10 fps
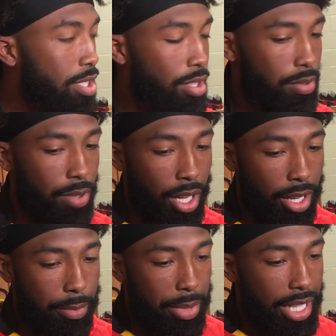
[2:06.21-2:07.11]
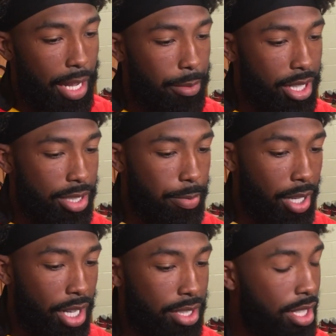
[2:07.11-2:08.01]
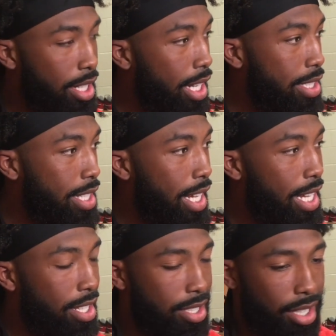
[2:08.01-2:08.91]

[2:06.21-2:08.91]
So being able to experience Sundays together,